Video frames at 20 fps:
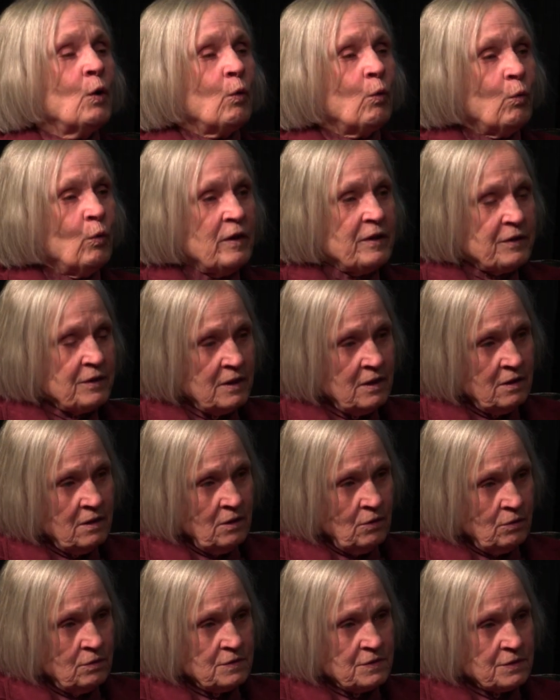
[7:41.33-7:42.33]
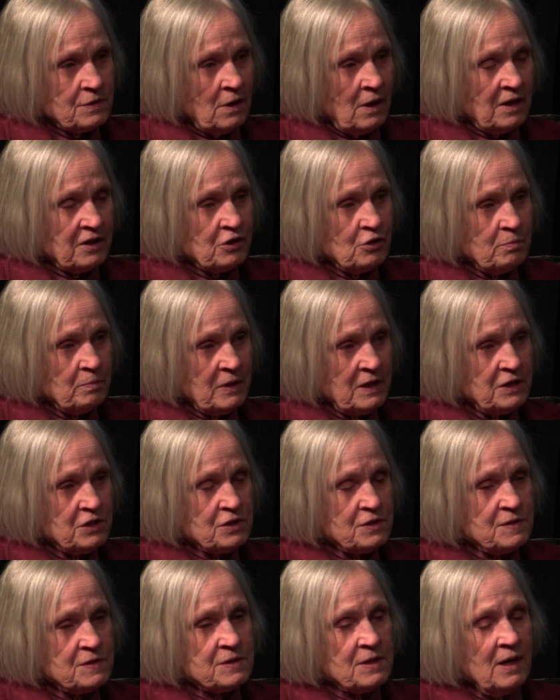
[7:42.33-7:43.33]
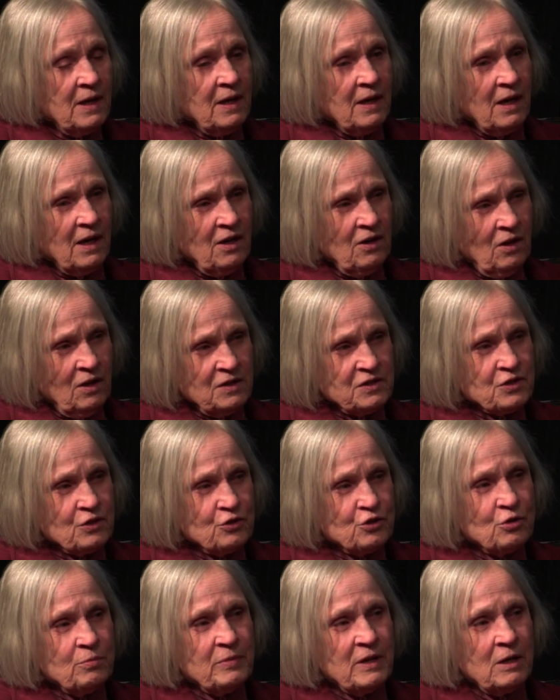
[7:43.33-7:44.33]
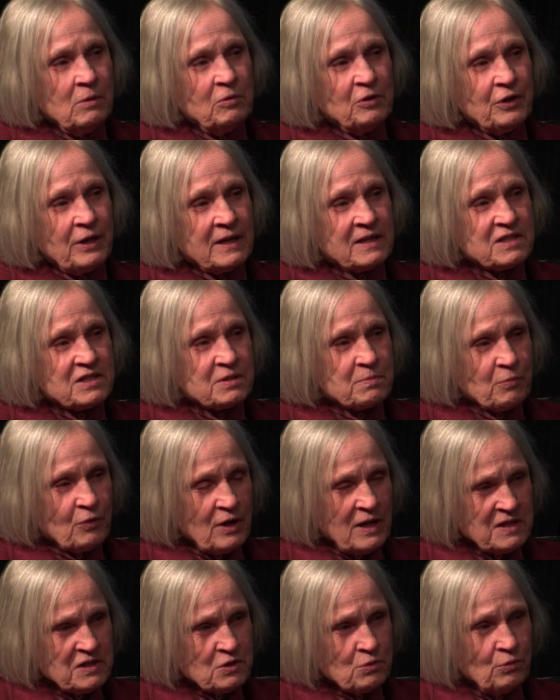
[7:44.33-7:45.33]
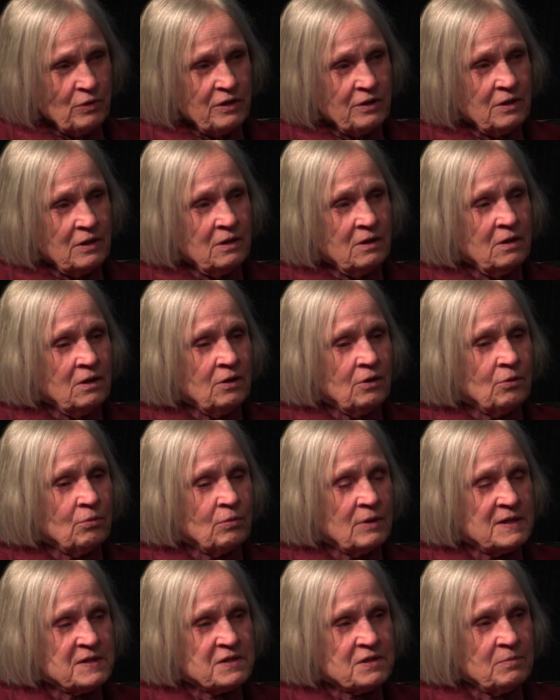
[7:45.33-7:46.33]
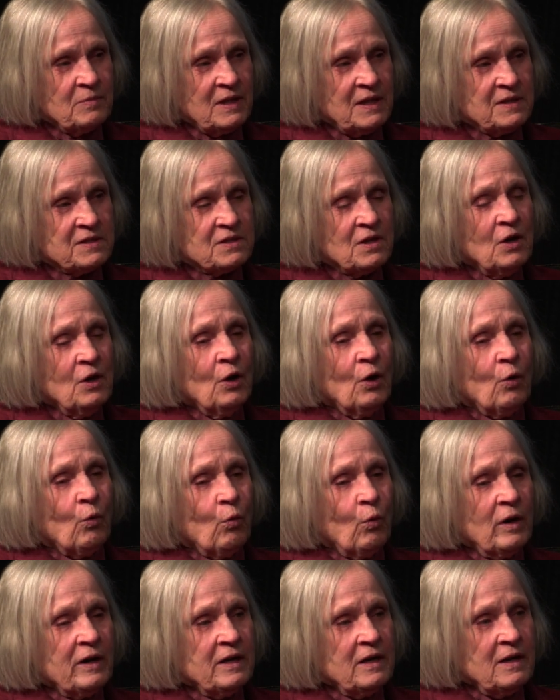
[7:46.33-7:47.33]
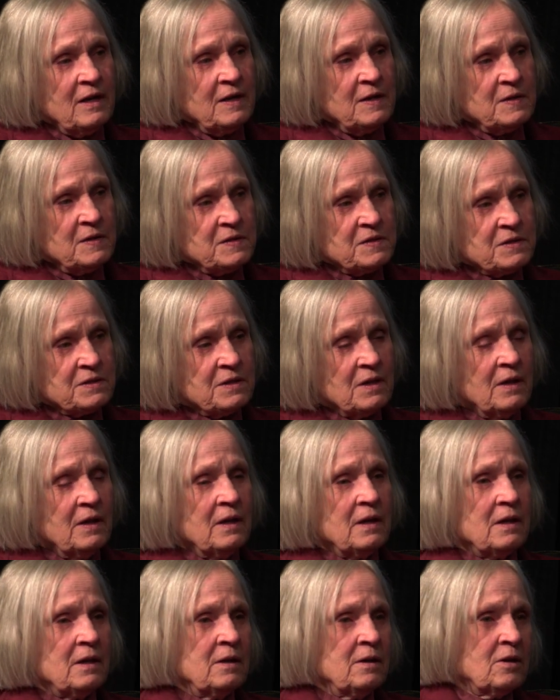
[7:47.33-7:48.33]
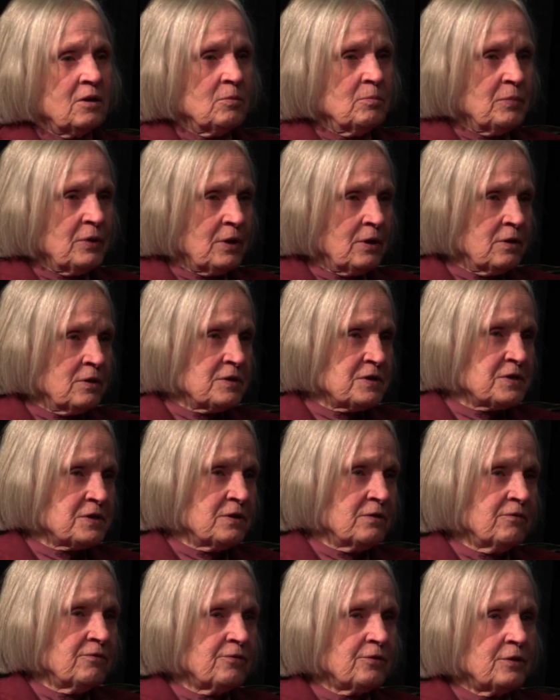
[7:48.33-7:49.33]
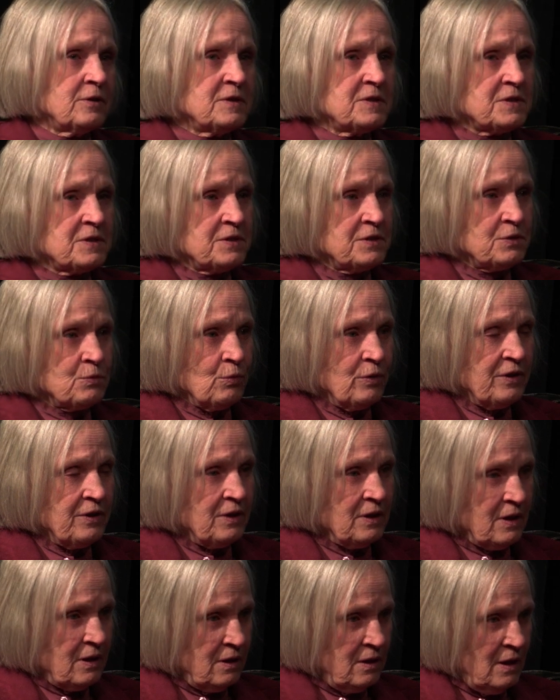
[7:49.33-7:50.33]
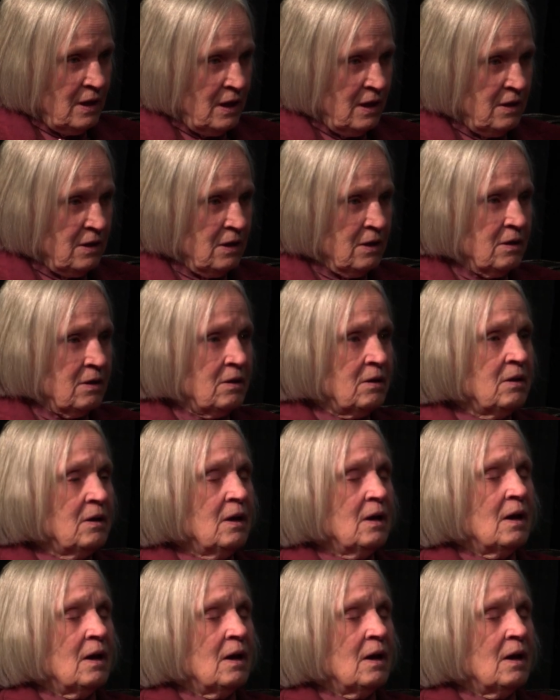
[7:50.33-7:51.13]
within those occupations and also to be able to express within their resumes what it is in comparison, for instance, with the Canadian